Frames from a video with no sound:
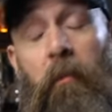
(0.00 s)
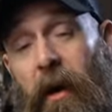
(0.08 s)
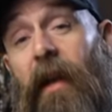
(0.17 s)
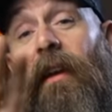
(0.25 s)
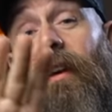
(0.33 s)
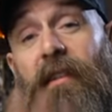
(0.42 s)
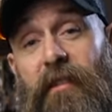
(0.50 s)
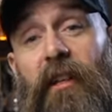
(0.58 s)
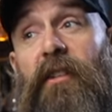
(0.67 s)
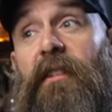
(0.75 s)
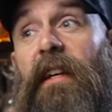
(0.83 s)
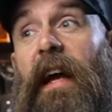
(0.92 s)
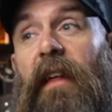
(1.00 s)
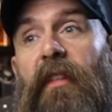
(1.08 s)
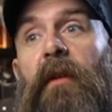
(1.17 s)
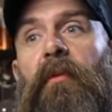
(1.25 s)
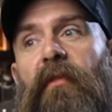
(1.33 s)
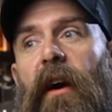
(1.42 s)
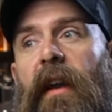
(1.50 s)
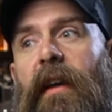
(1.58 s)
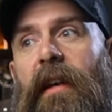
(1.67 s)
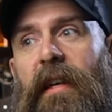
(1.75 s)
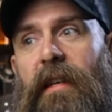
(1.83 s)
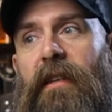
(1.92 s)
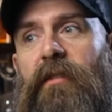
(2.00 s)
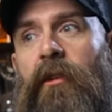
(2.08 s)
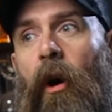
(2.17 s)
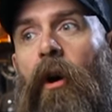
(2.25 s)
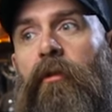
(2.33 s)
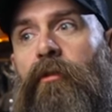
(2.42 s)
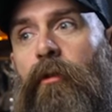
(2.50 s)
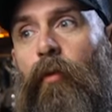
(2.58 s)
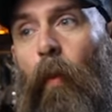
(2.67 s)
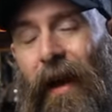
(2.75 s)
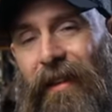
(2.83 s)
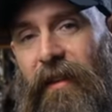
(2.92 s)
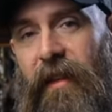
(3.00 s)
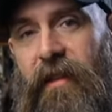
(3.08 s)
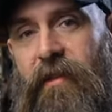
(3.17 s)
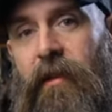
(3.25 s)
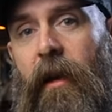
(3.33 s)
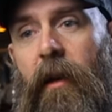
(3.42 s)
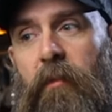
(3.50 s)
But seriously, I think Privada is gone to wait list